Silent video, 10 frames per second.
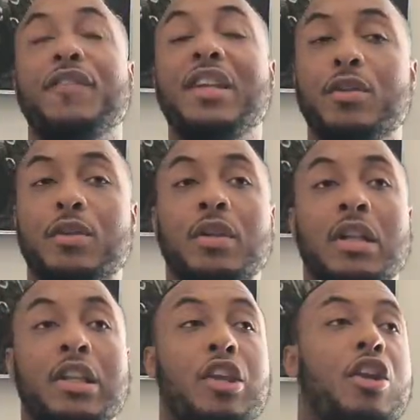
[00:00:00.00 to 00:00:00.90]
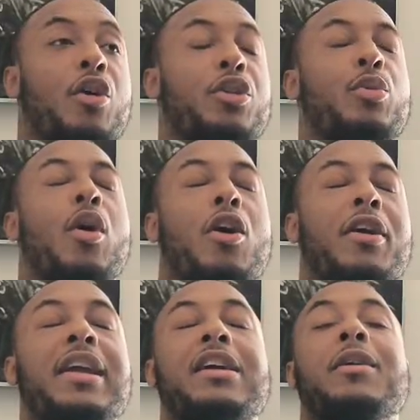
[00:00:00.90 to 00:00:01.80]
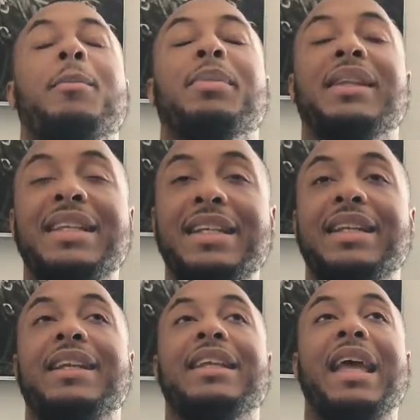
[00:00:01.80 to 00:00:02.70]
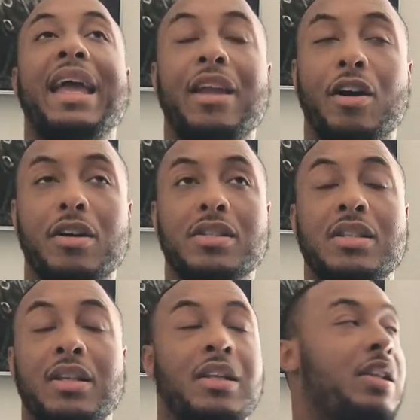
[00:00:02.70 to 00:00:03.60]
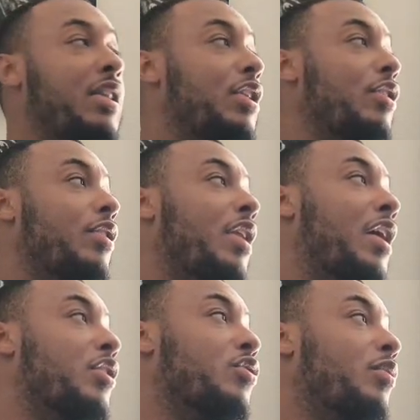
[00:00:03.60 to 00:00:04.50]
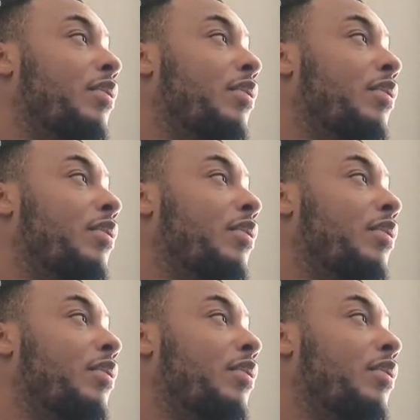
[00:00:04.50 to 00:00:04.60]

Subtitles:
feel. You are in complete chaos. I